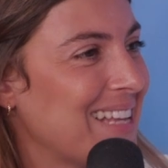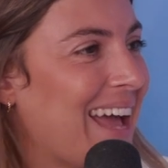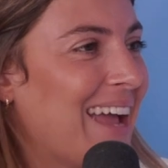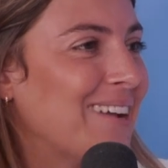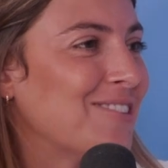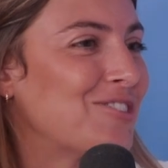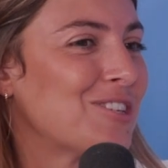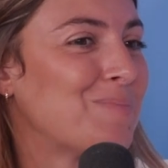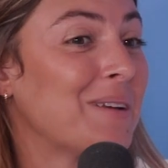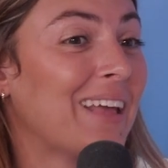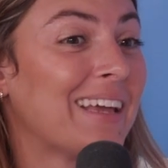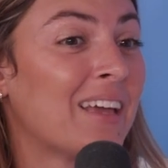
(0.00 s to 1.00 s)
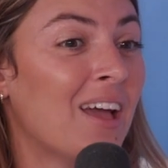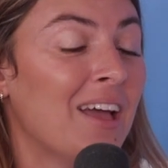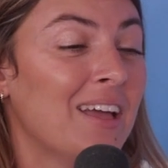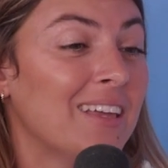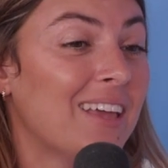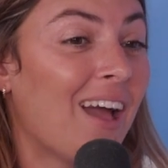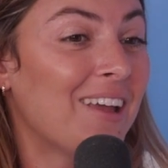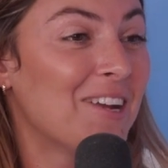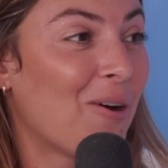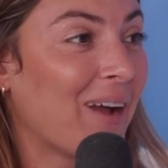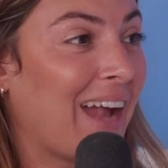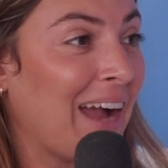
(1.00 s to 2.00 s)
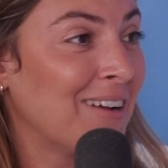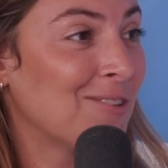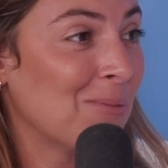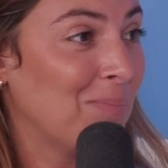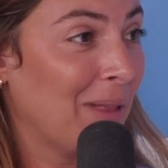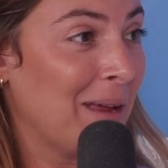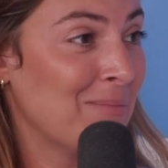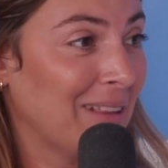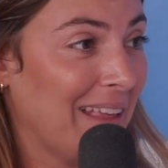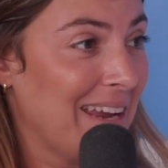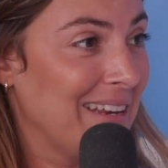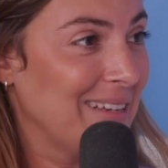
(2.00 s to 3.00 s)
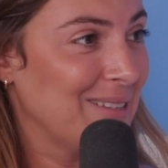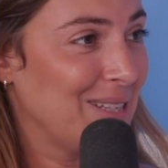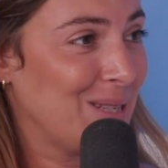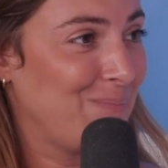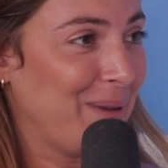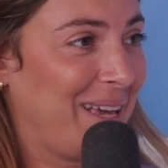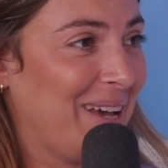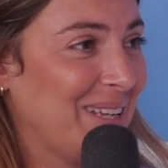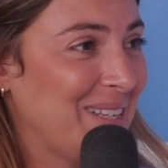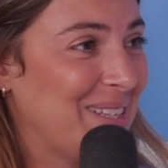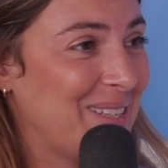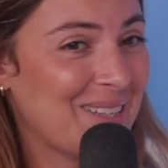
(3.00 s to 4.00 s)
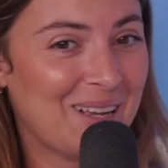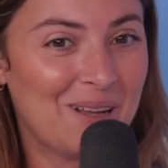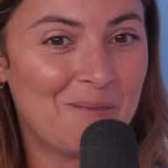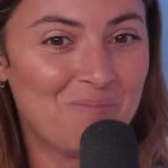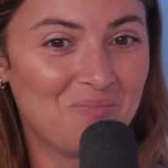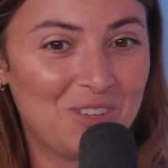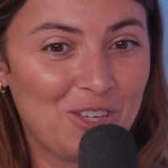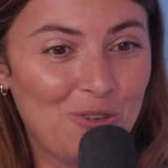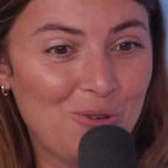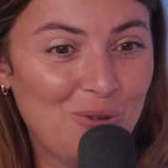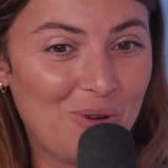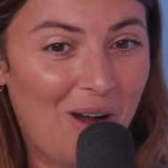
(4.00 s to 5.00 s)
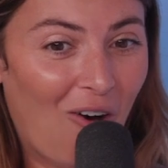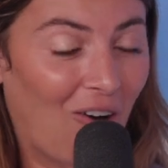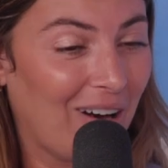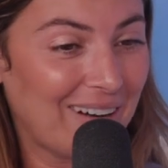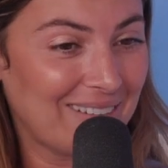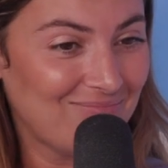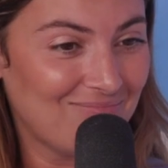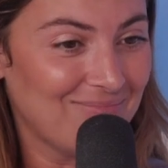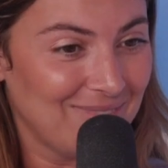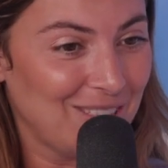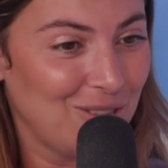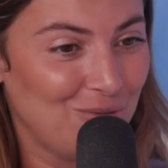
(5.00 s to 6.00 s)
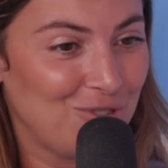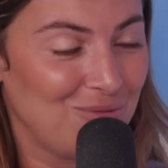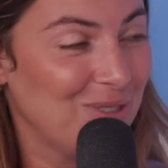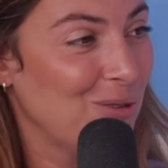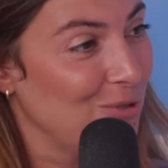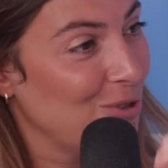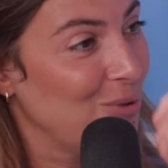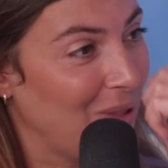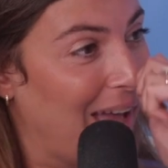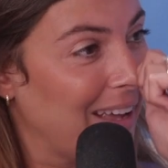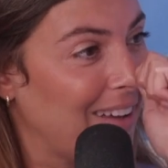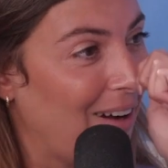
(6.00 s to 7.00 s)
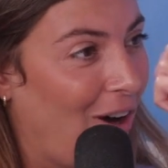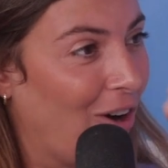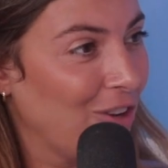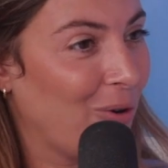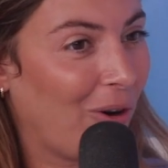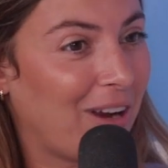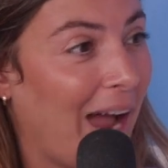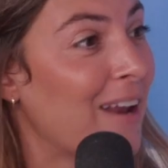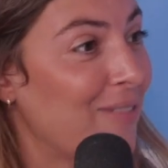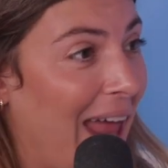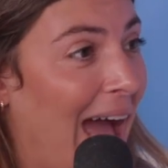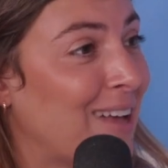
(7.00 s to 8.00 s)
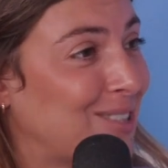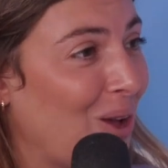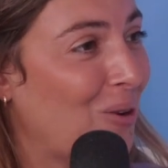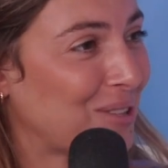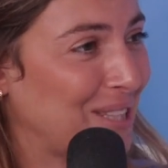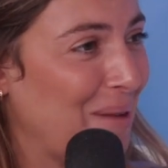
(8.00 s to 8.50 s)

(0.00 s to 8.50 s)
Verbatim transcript: say, yeah. to just be like, yeah, you know, I kind of don't blame the ladies because right. you are, you you do like, are, you are kind of an asshole